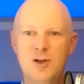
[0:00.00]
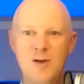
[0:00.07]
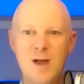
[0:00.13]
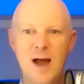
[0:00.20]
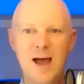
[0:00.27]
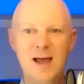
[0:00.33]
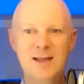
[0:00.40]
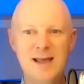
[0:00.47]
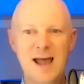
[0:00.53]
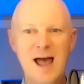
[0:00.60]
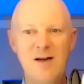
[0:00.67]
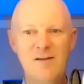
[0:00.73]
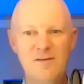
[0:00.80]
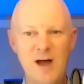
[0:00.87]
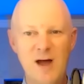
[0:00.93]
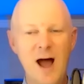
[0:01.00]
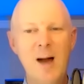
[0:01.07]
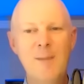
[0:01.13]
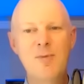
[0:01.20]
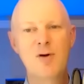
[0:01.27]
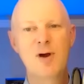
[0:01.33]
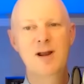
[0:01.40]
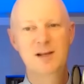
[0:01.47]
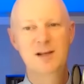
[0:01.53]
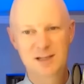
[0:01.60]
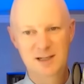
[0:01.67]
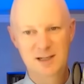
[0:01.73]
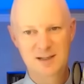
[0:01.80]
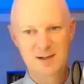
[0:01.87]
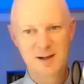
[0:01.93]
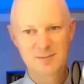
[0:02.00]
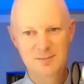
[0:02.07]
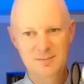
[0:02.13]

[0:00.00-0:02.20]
you guys have the operating system